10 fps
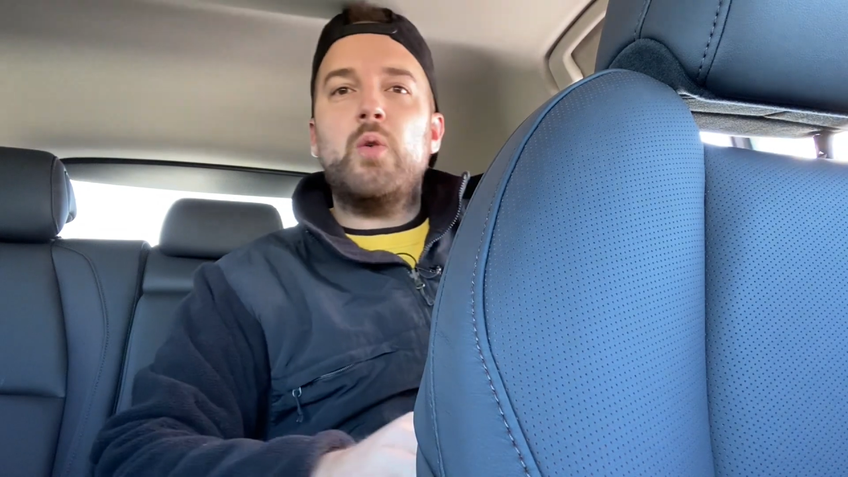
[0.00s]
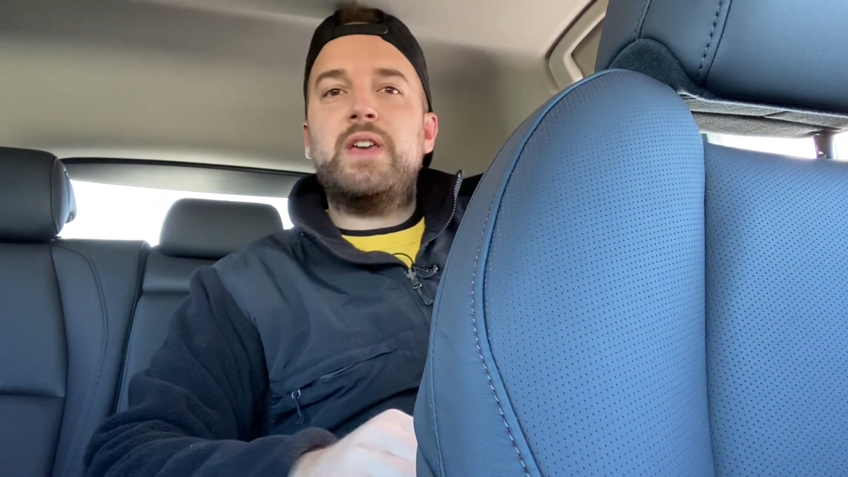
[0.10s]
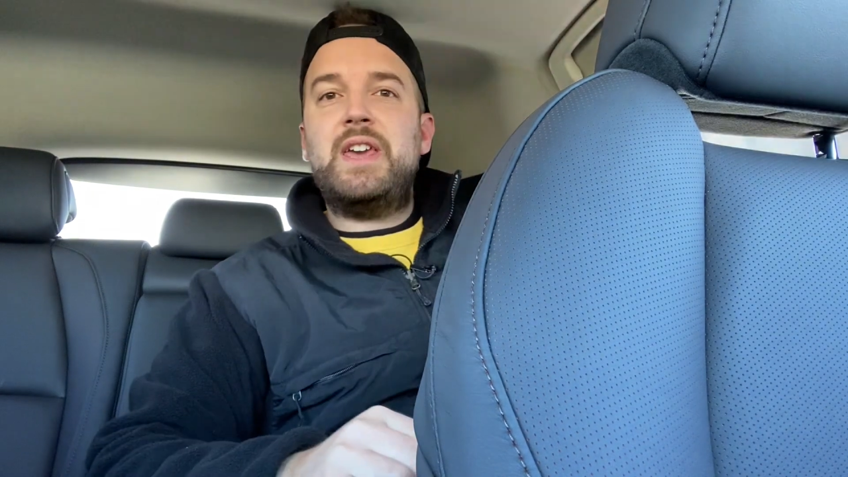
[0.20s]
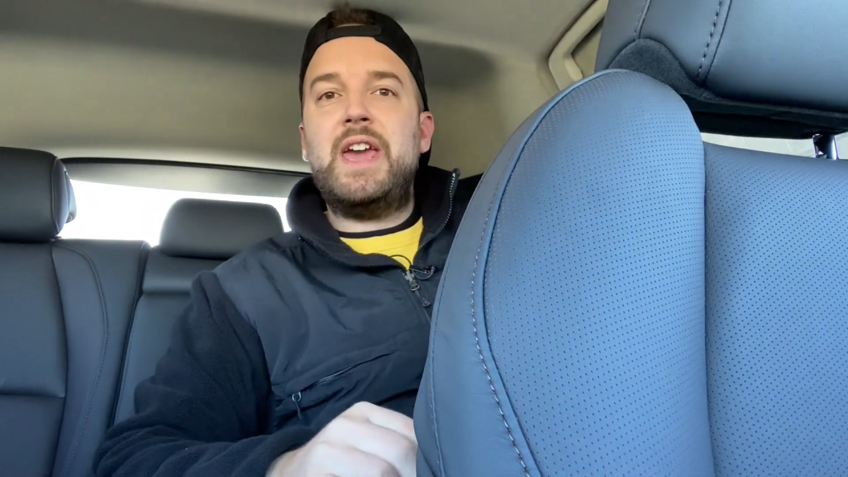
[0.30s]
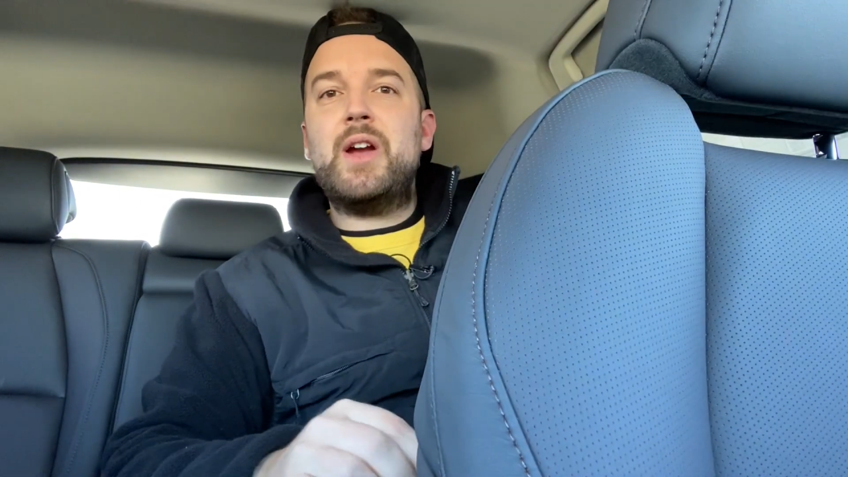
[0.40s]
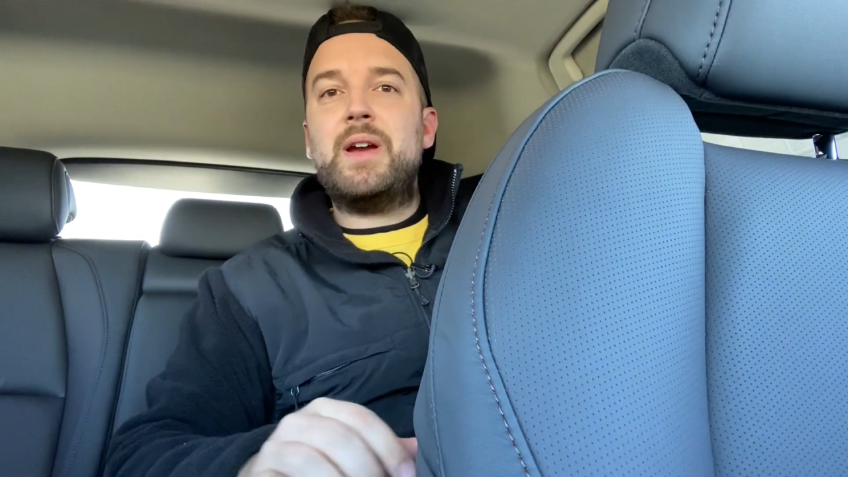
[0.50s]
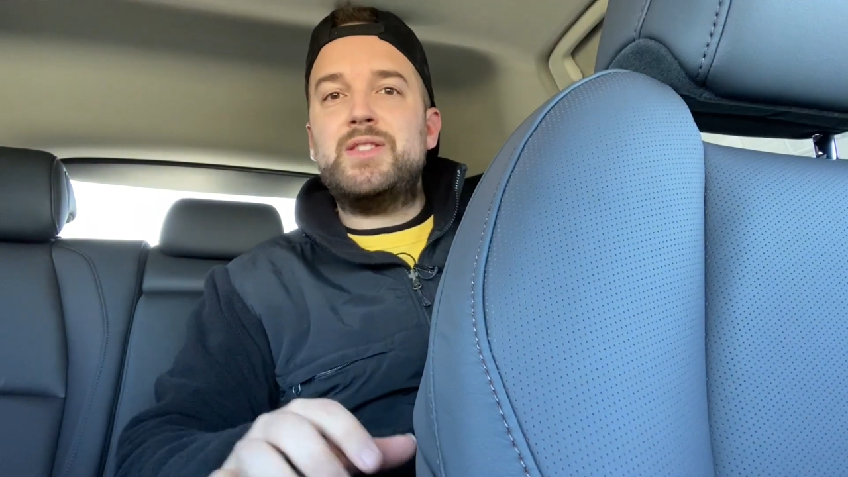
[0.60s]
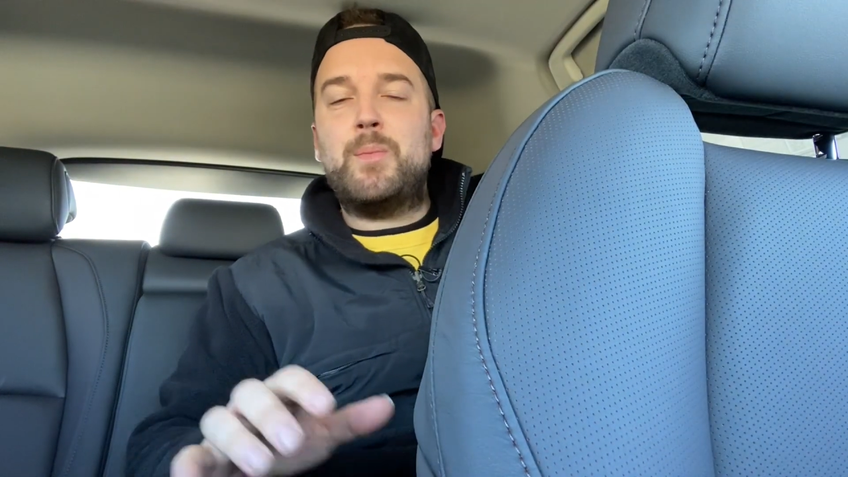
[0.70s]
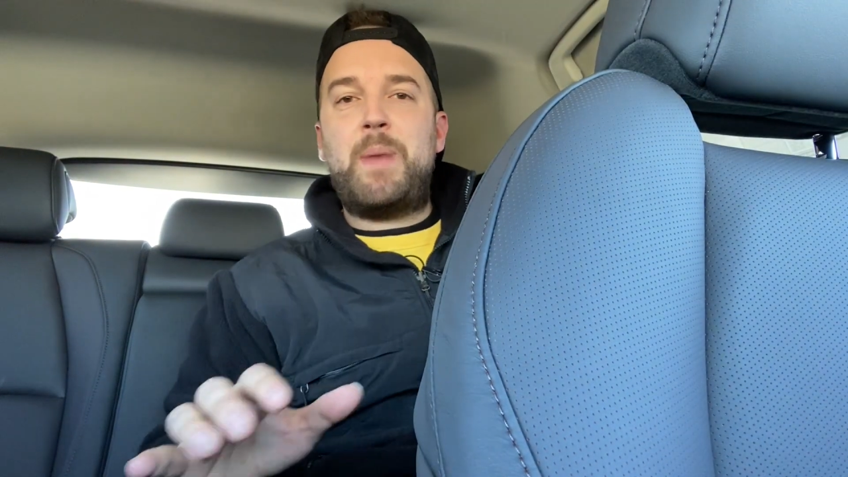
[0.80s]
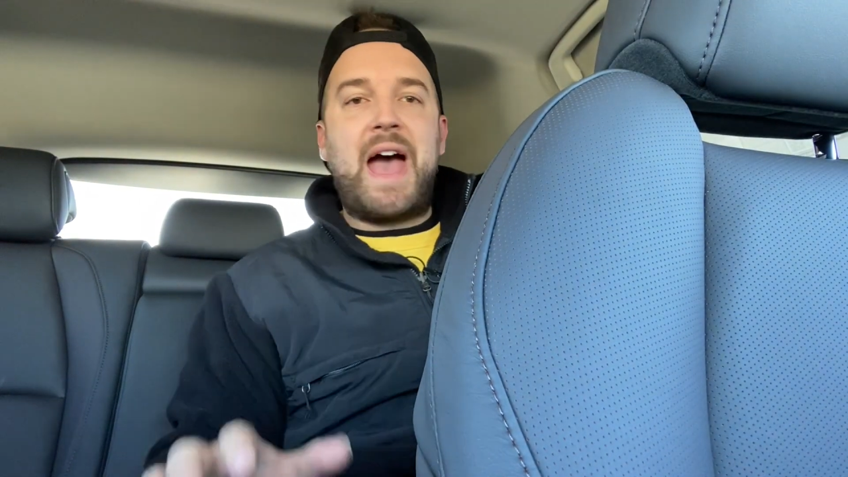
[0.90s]
here
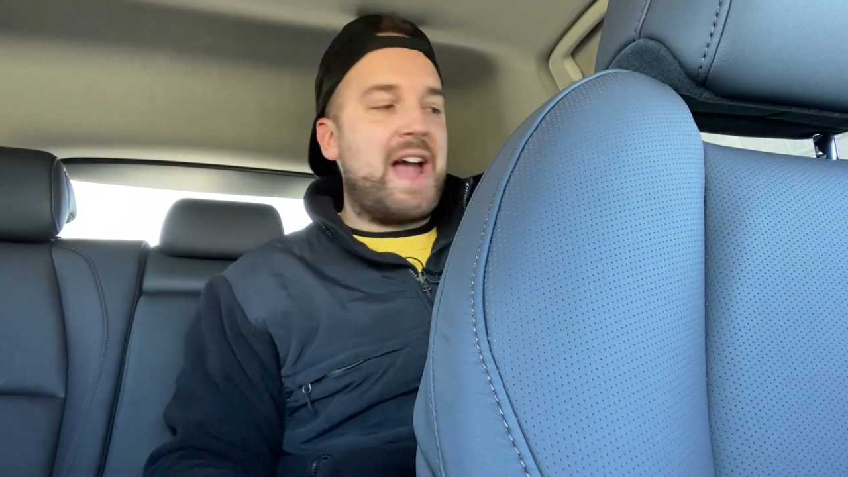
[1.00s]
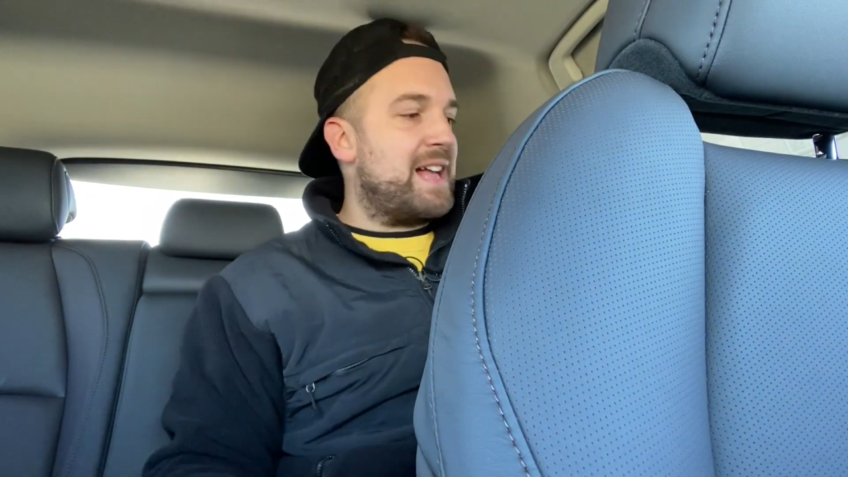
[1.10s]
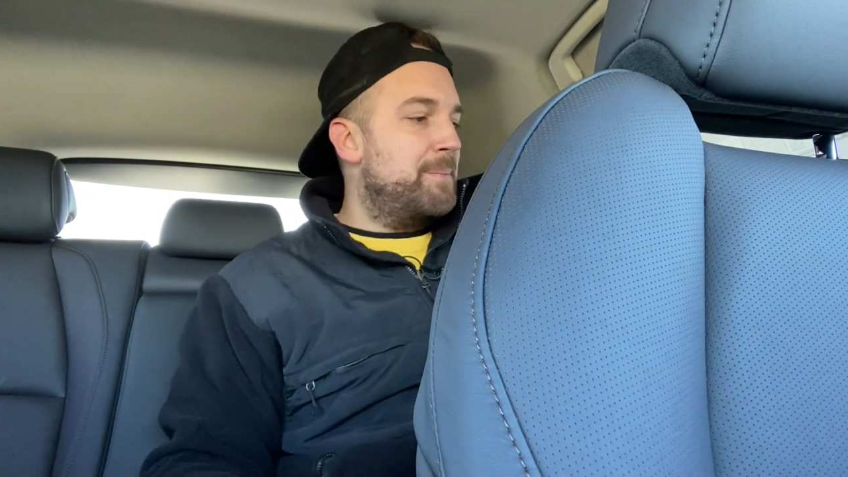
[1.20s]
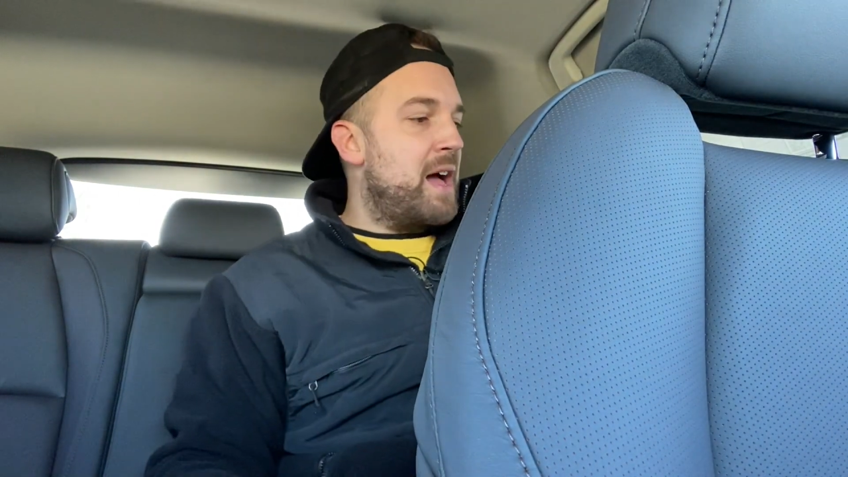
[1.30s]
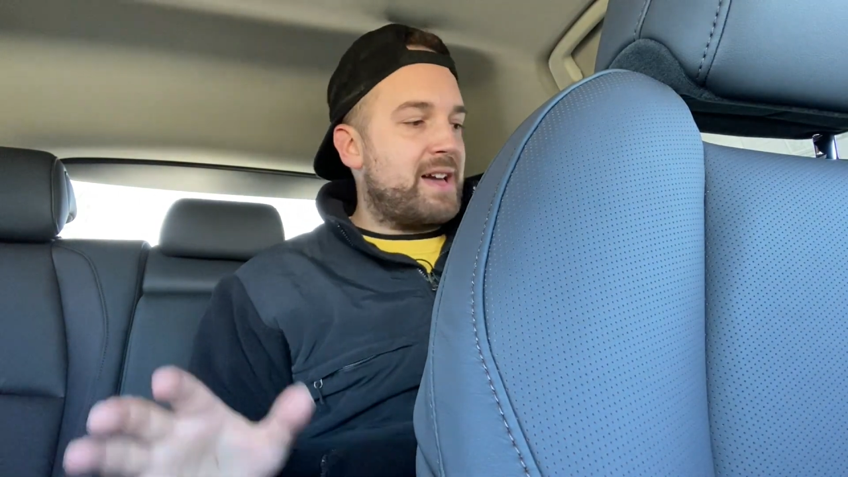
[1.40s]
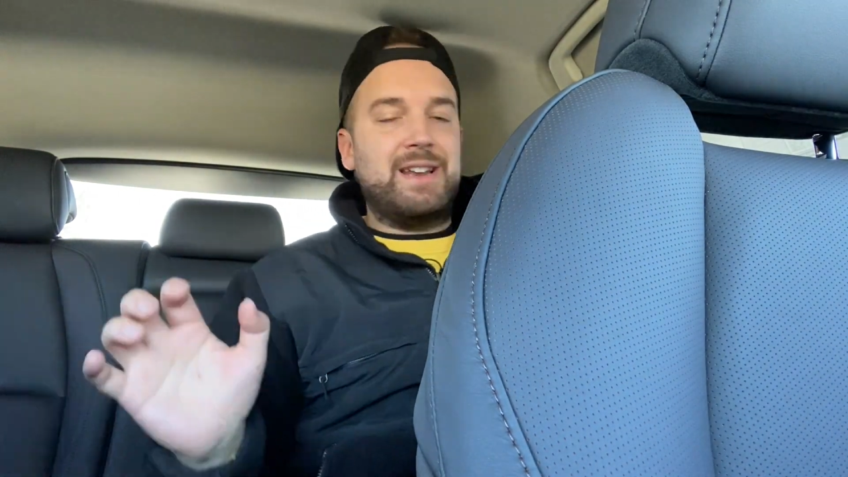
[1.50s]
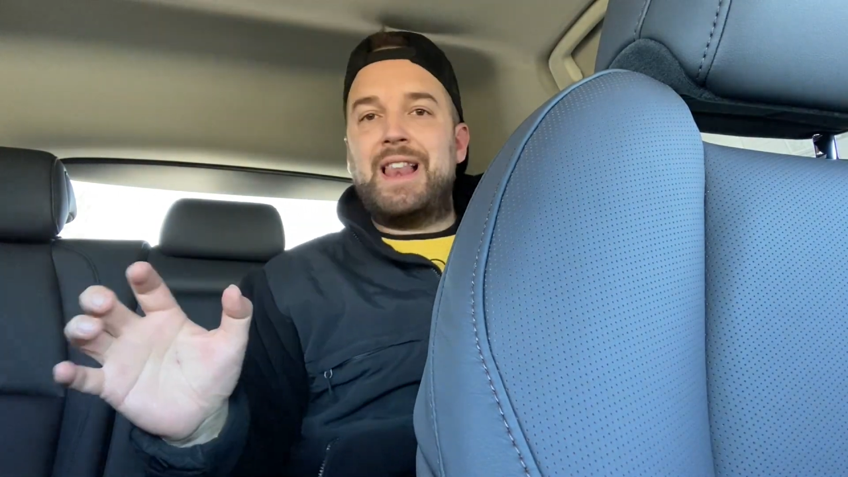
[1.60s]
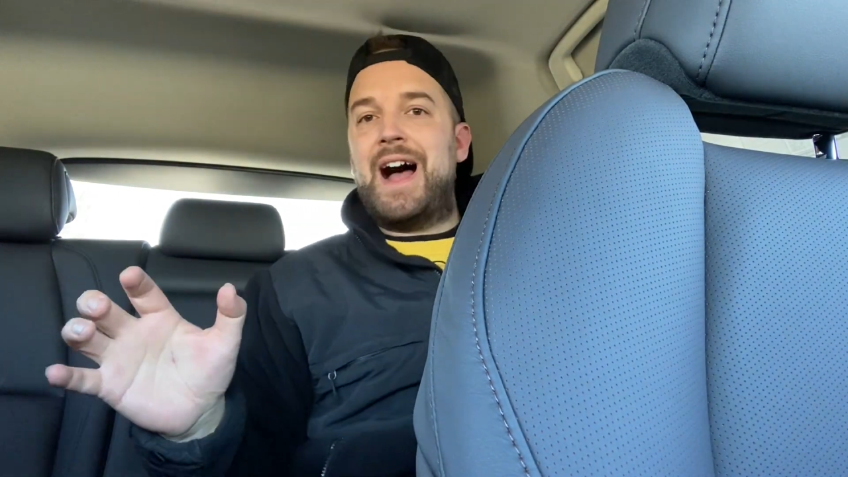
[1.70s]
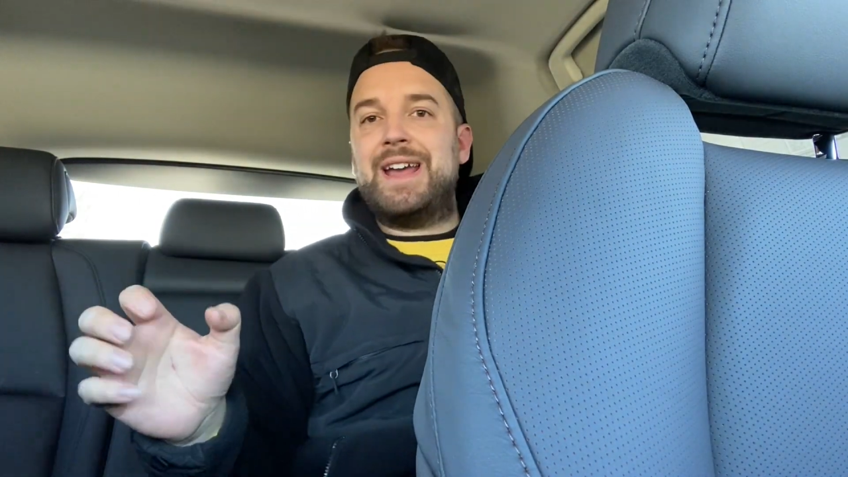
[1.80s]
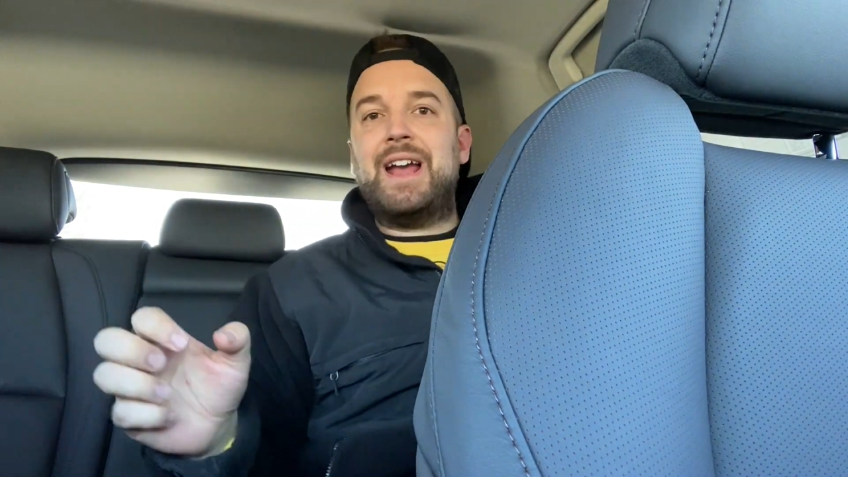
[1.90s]
in the back, I'm not going
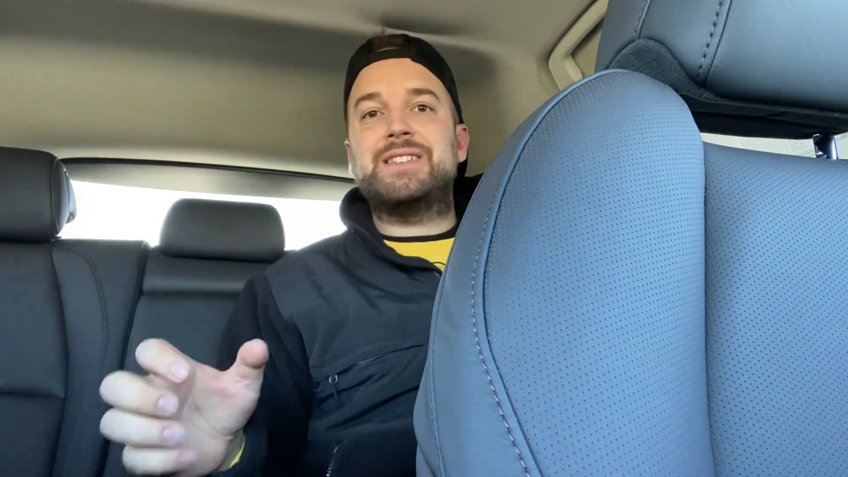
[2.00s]
to lie,